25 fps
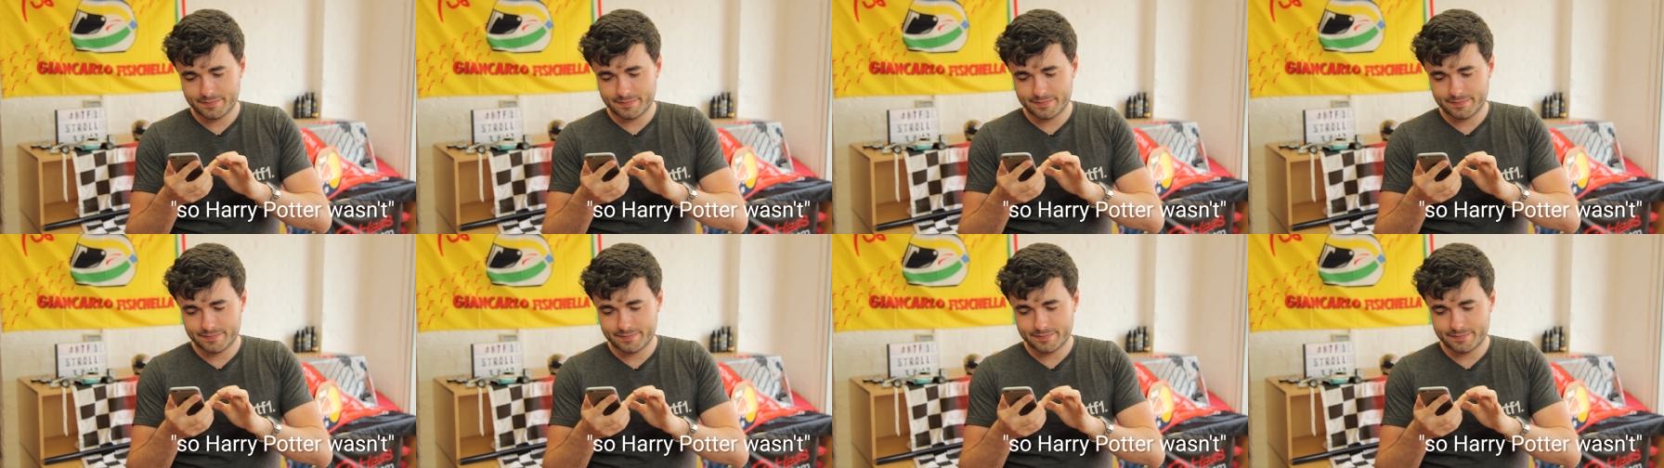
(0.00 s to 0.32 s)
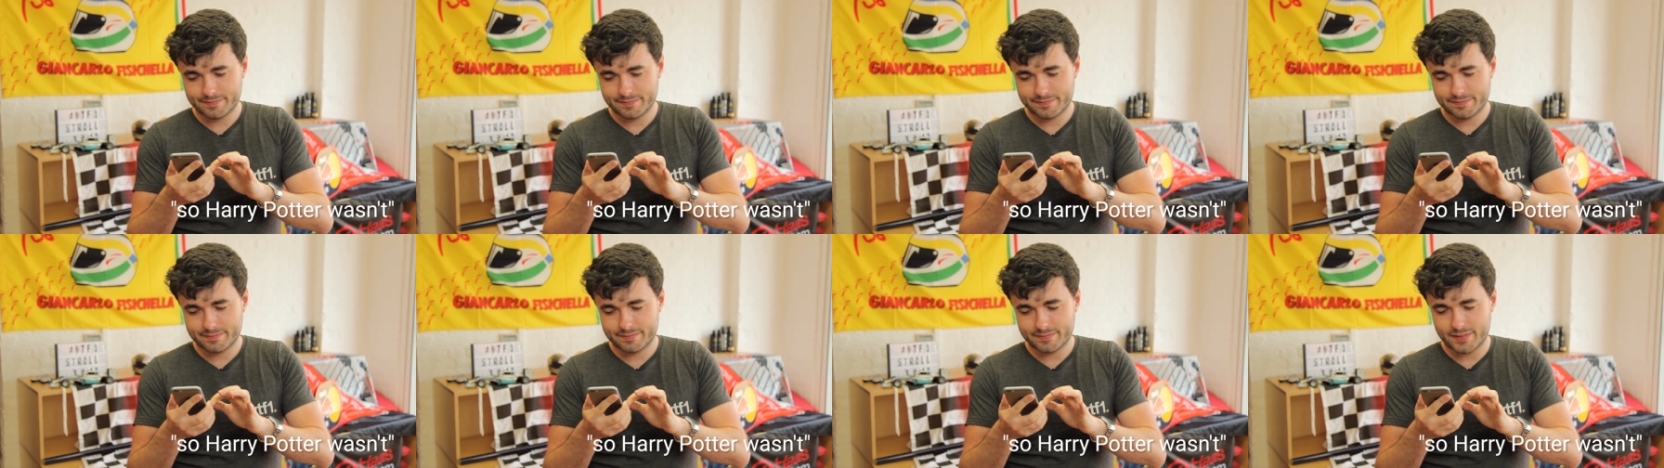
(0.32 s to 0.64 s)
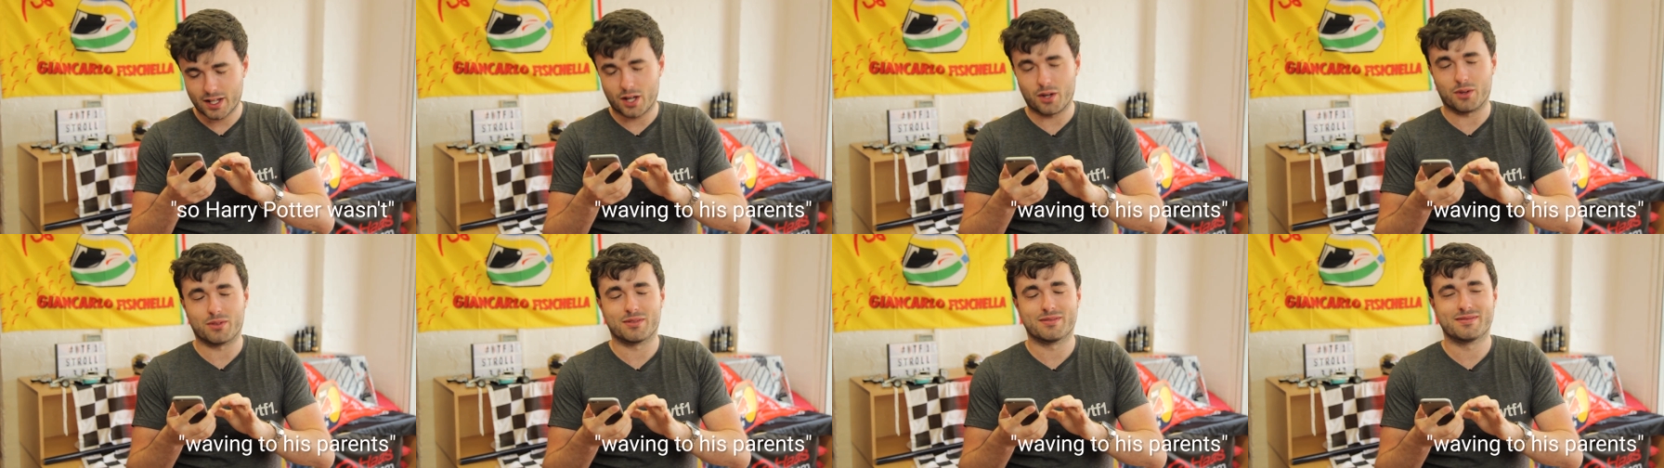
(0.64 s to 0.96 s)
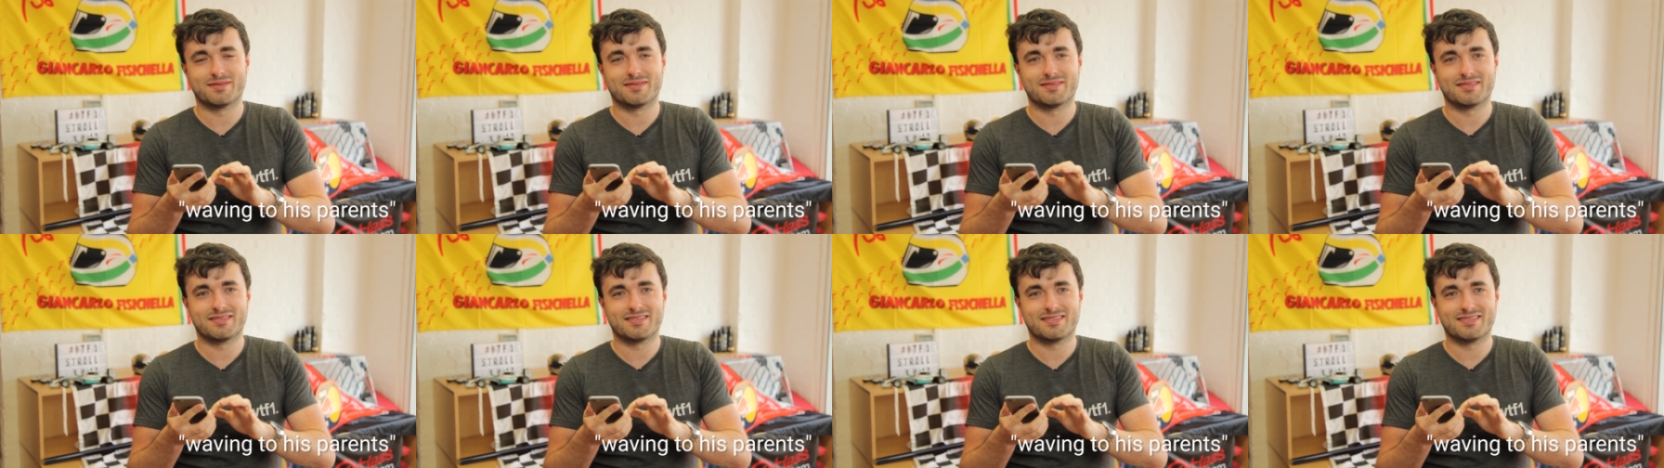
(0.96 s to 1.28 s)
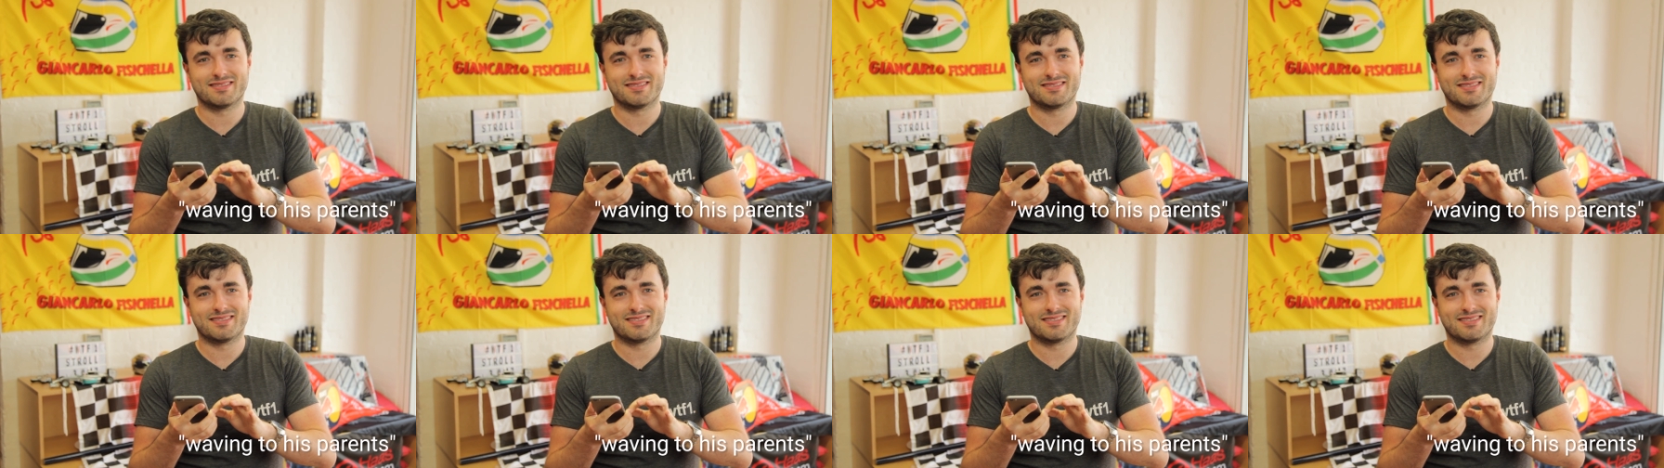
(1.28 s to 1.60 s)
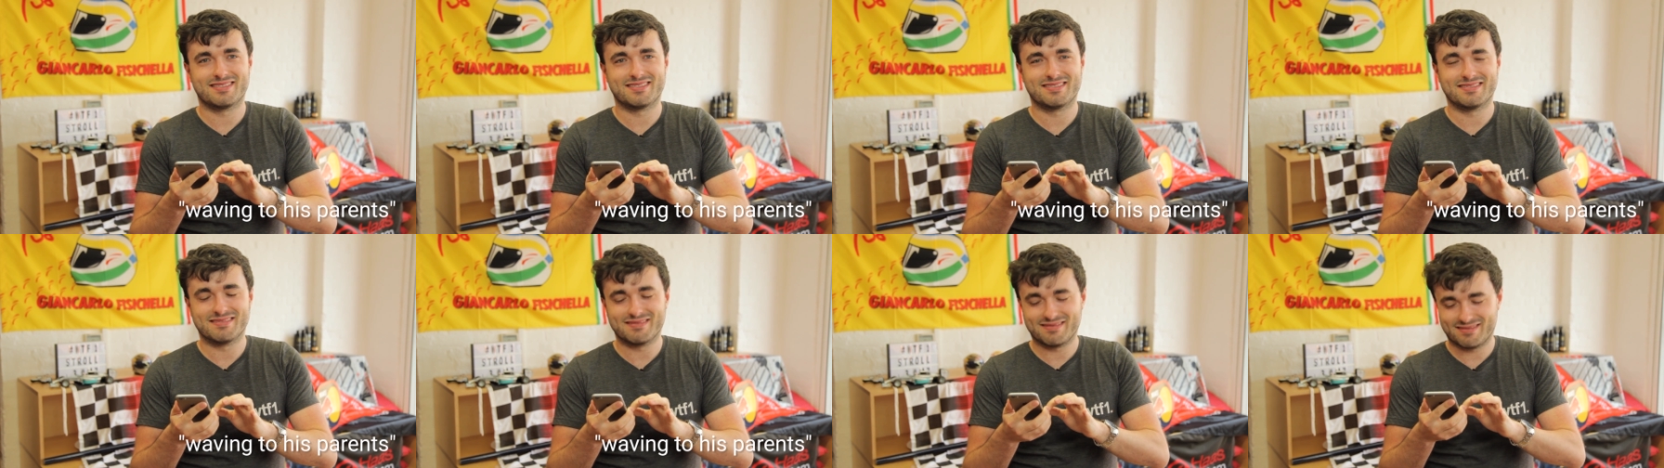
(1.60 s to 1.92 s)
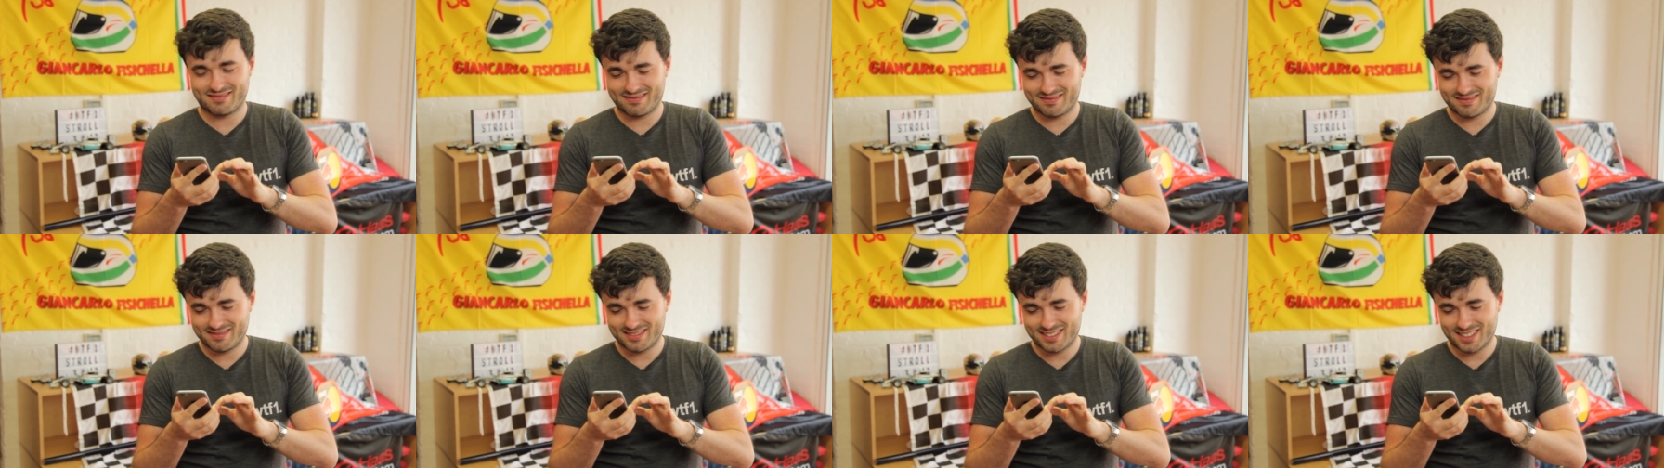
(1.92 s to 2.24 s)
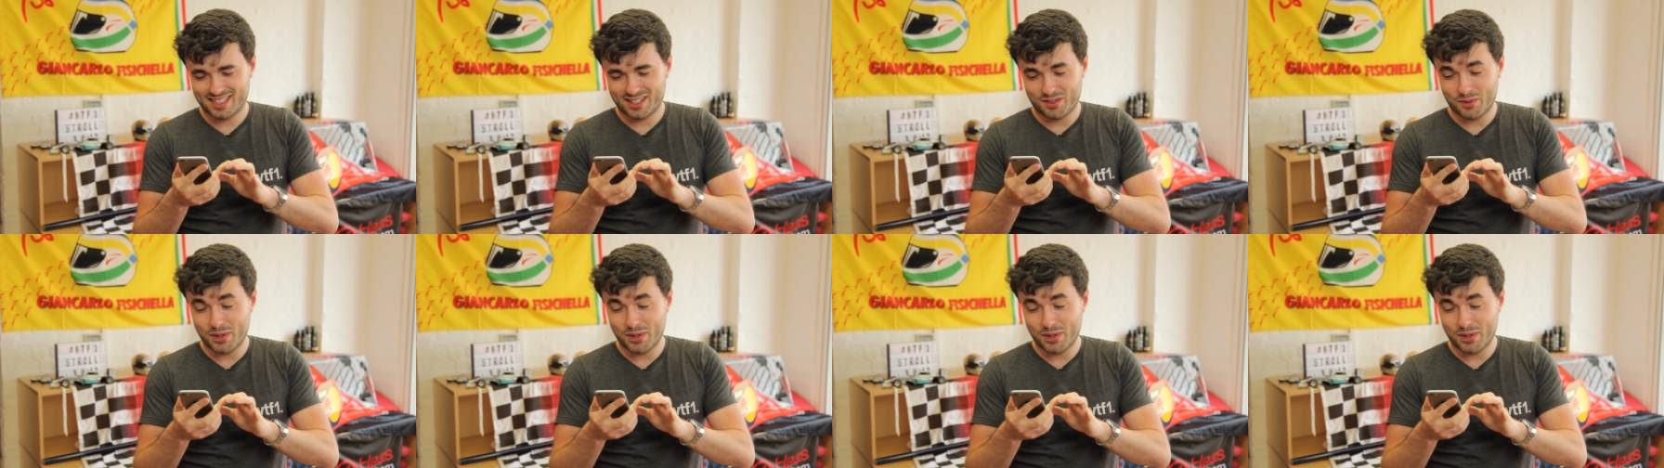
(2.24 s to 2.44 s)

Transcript: Harry Potter wasn't oh. waving to his parents but...